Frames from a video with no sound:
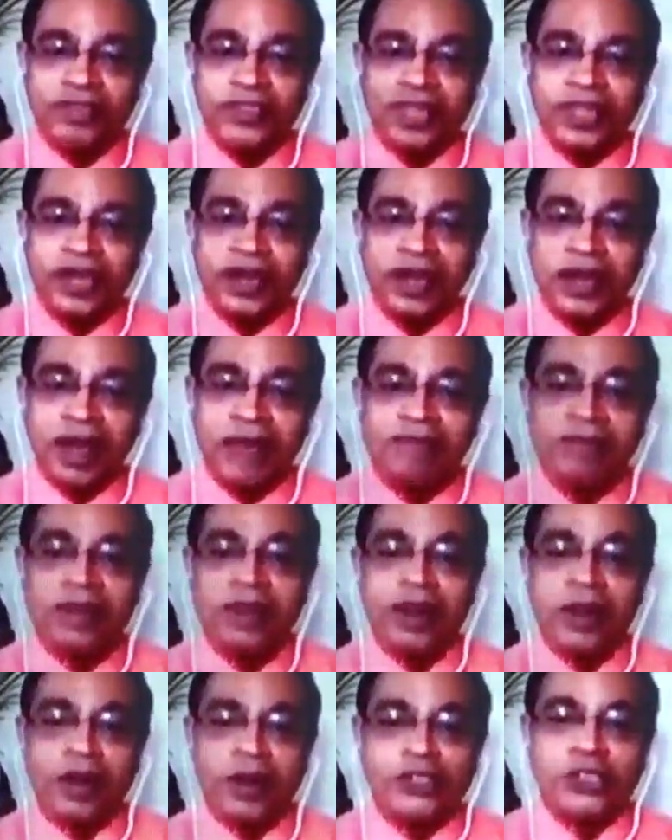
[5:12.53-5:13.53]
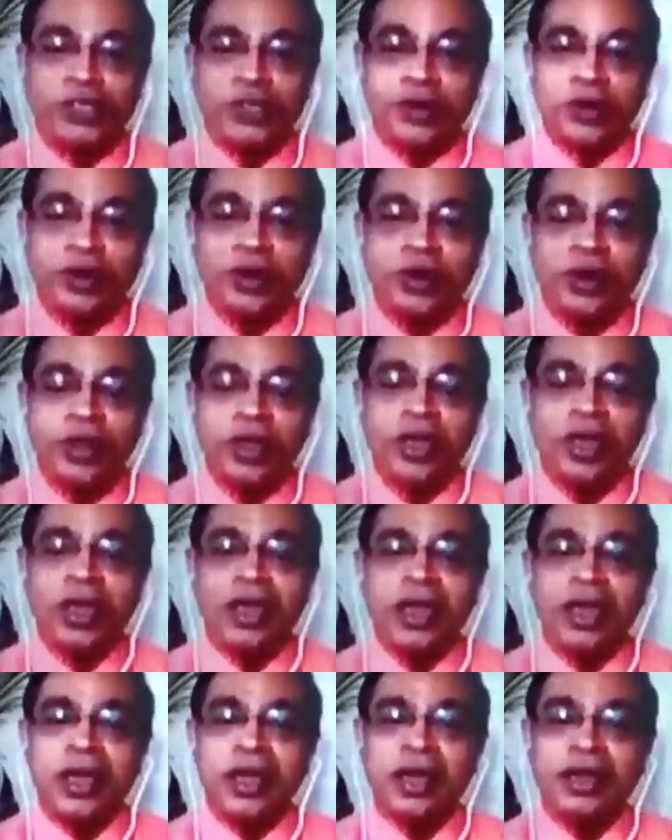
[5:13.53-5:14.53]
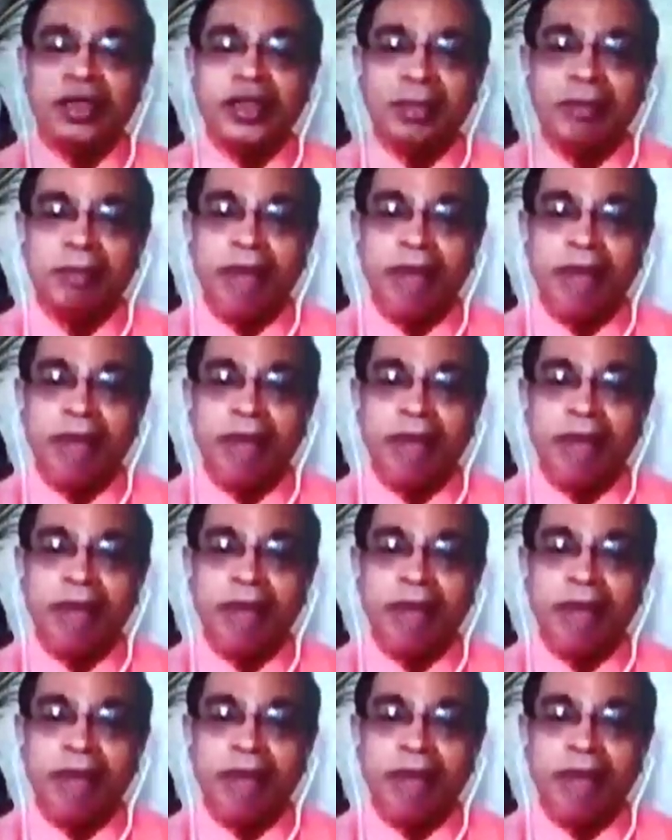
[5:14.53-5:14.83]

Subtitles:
In Ampan also, the